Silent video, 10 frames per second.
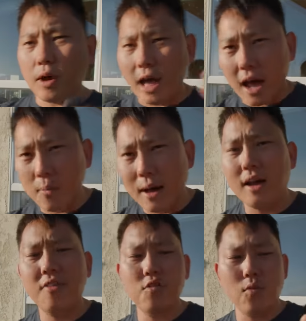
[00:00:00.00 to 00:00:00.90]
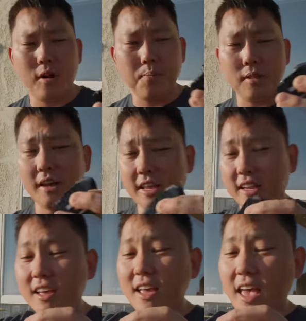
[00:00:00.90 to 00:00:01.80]
but how about if we want to plug
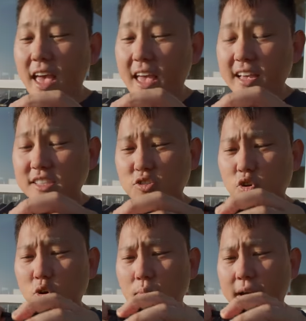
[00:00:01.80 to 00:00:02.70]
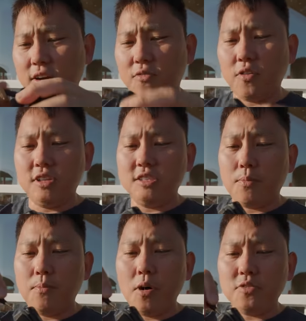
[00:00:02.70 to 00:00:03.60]
in a external microphone? These are
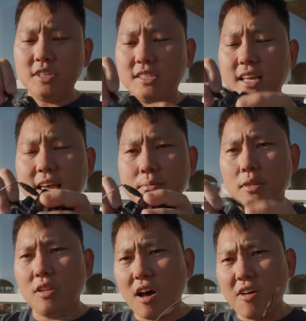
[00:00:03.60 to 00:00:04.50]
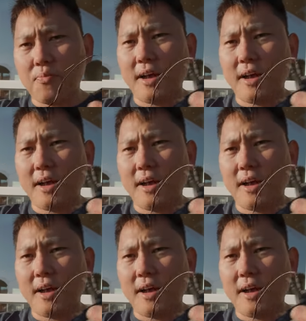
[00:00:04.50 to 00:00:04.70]
both the same lav